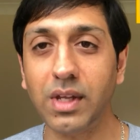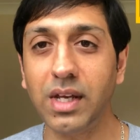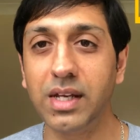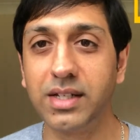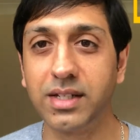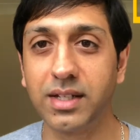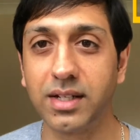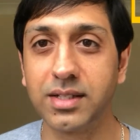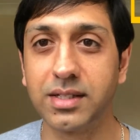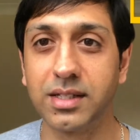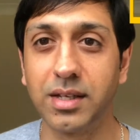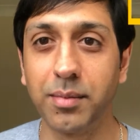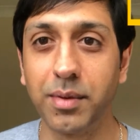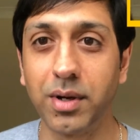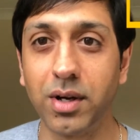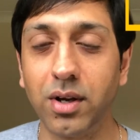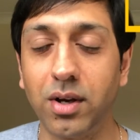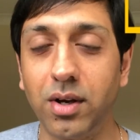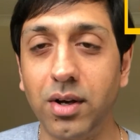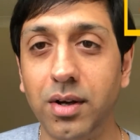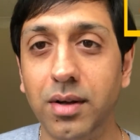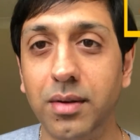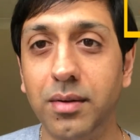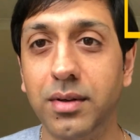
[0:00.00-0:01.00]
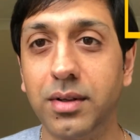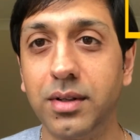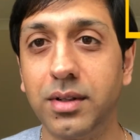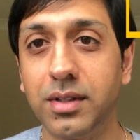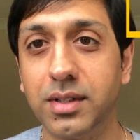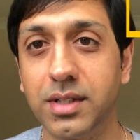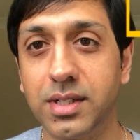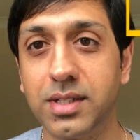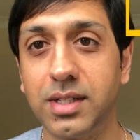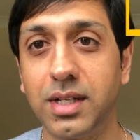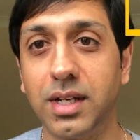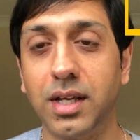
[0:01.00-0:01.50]
It does seem a lot,
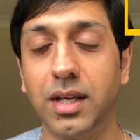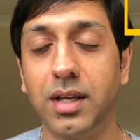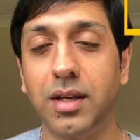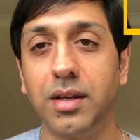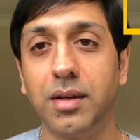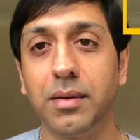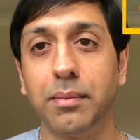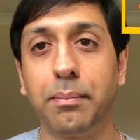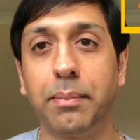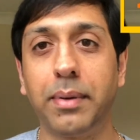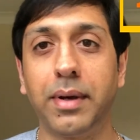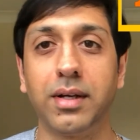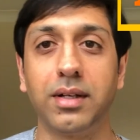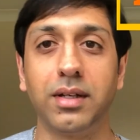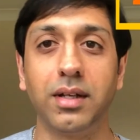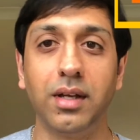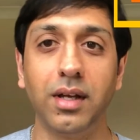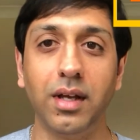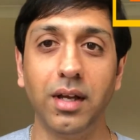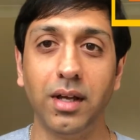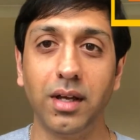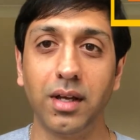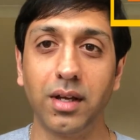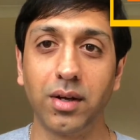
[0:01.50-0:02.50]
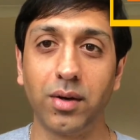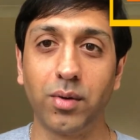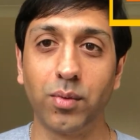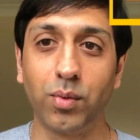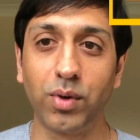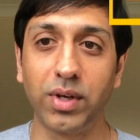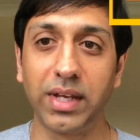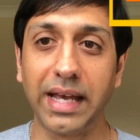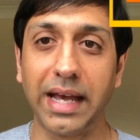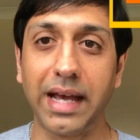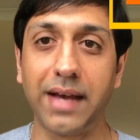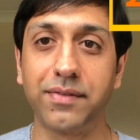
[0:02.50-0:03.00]
doesn't it? But
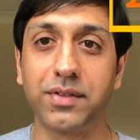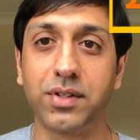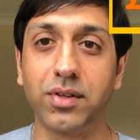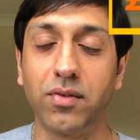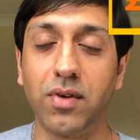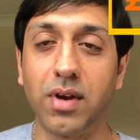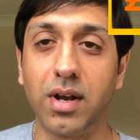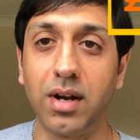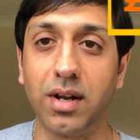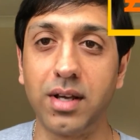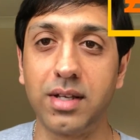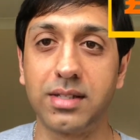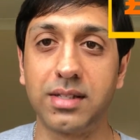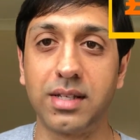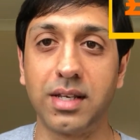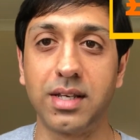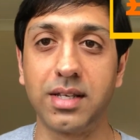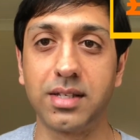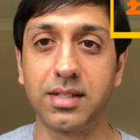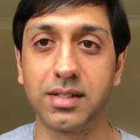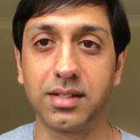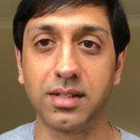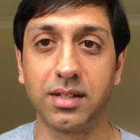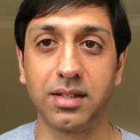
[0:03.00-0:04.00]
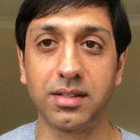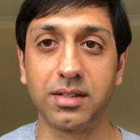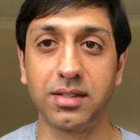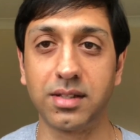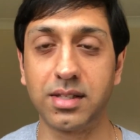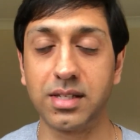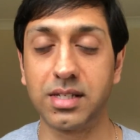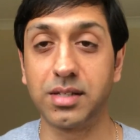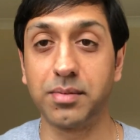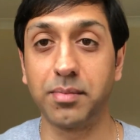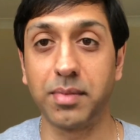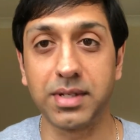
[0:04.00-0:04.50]
what you have to realize is, so
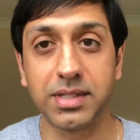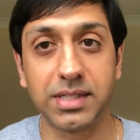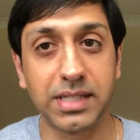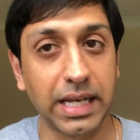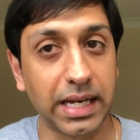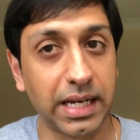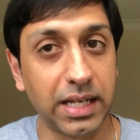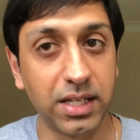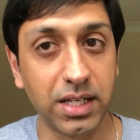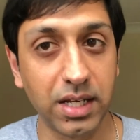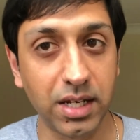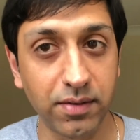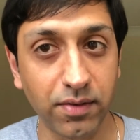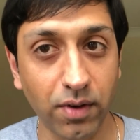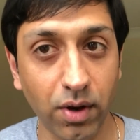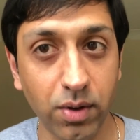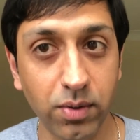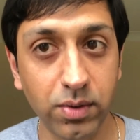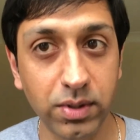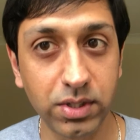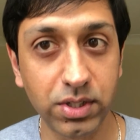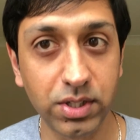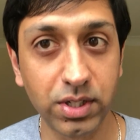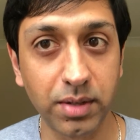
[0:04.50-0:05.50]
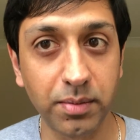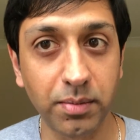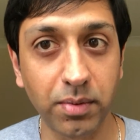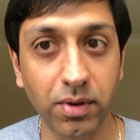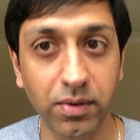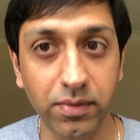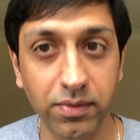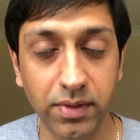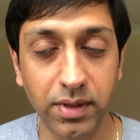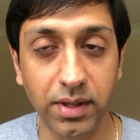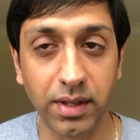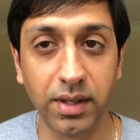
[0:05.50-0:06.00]
this is my second year of ownership
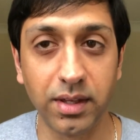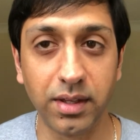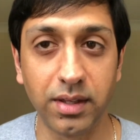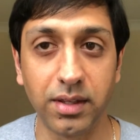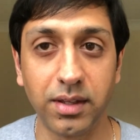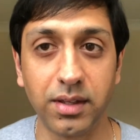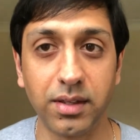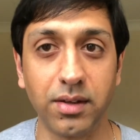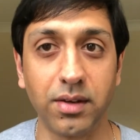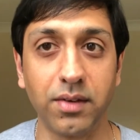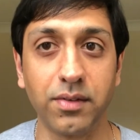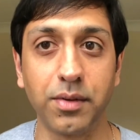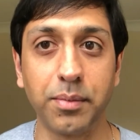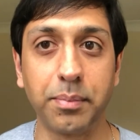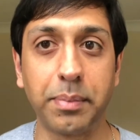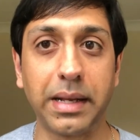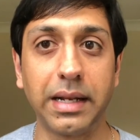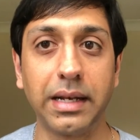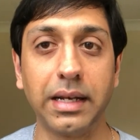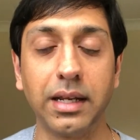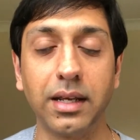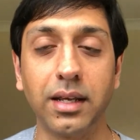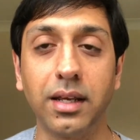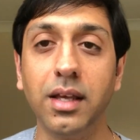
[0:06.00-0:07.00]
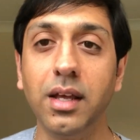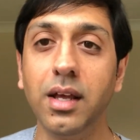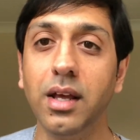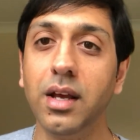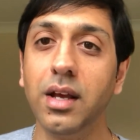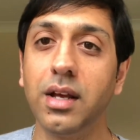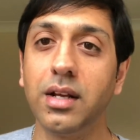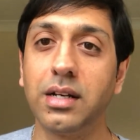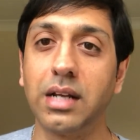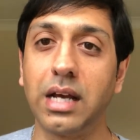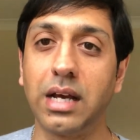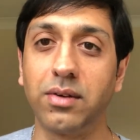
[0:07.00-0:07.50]
of the Bentley.
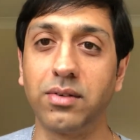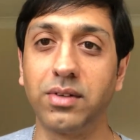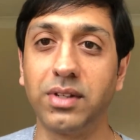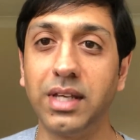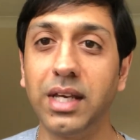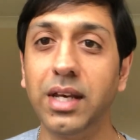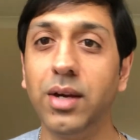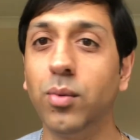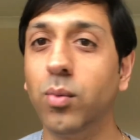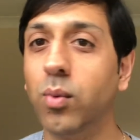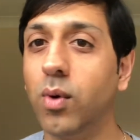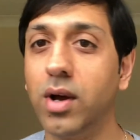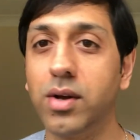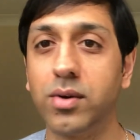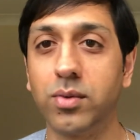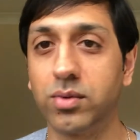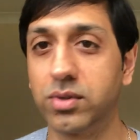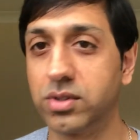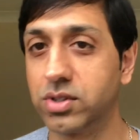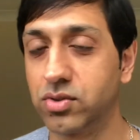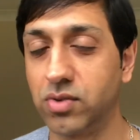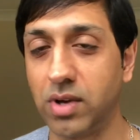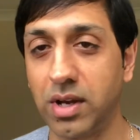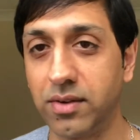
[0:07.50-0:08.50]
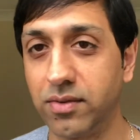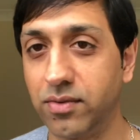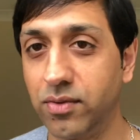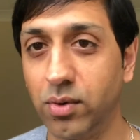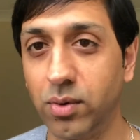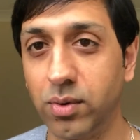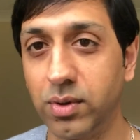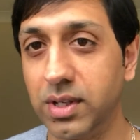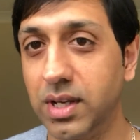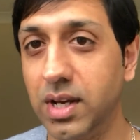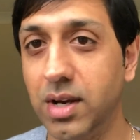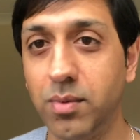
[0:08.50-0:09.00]
Now, year one was
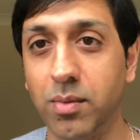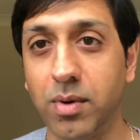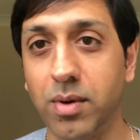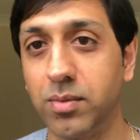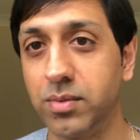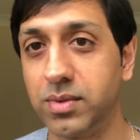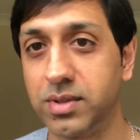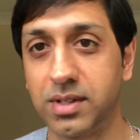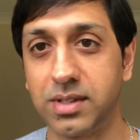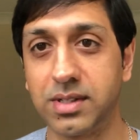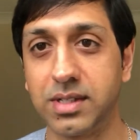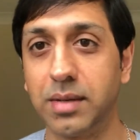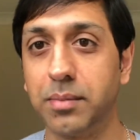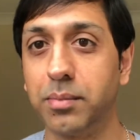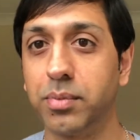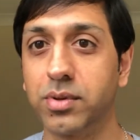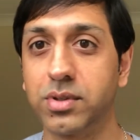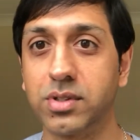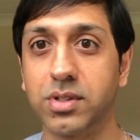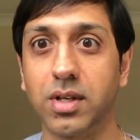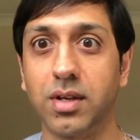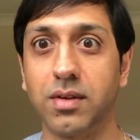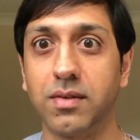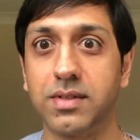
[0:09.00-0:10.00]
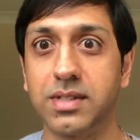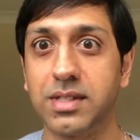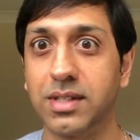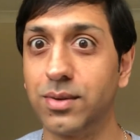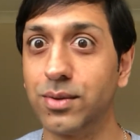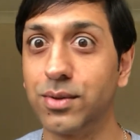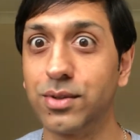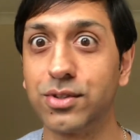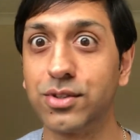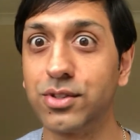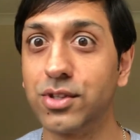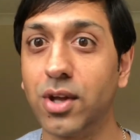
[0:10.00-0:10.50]
straightforward. Year one was a simple service, and there
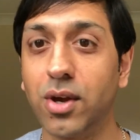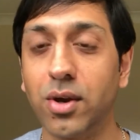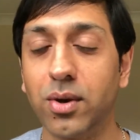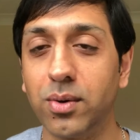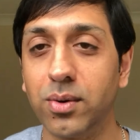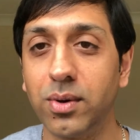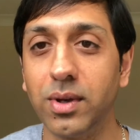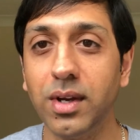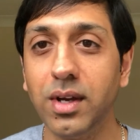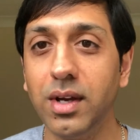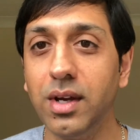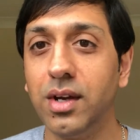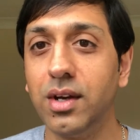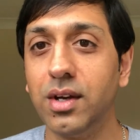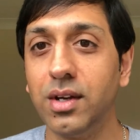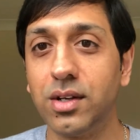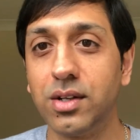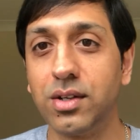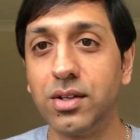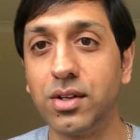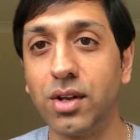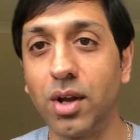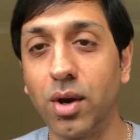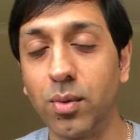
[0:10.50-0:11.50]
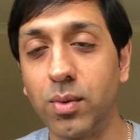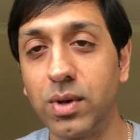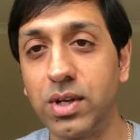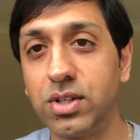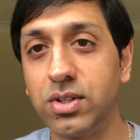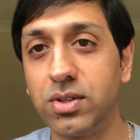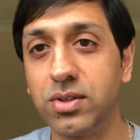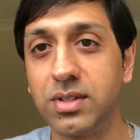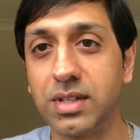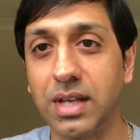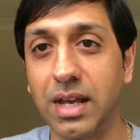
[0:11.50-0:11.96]
was no issues.